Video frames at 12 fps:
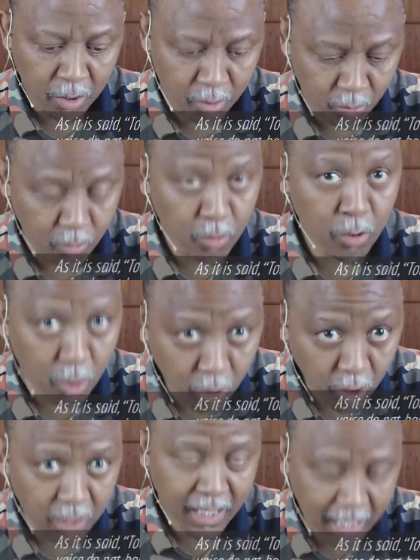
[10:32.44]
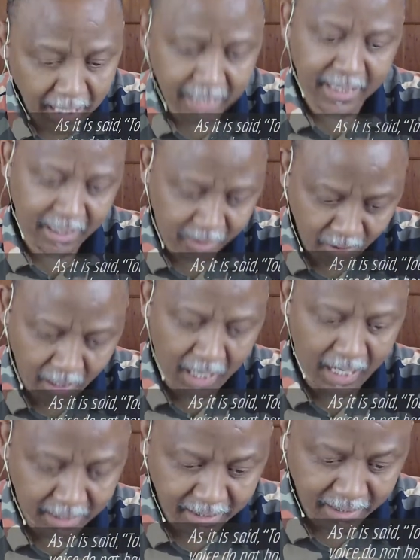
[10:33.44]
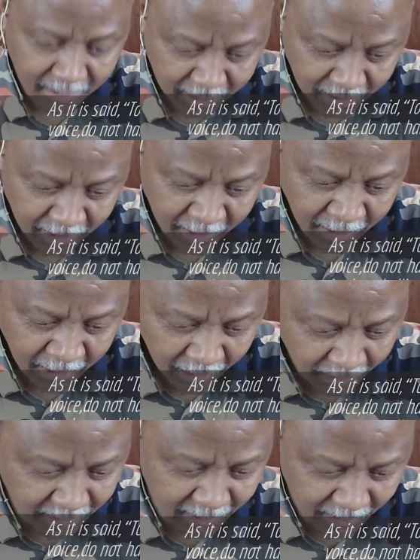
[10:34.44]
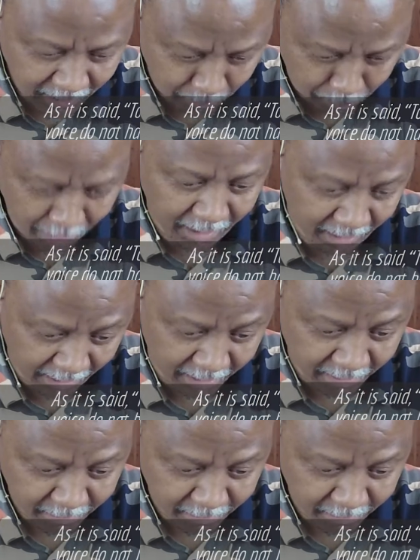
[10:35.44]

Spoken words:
do not harden your hearts as in the rebellion.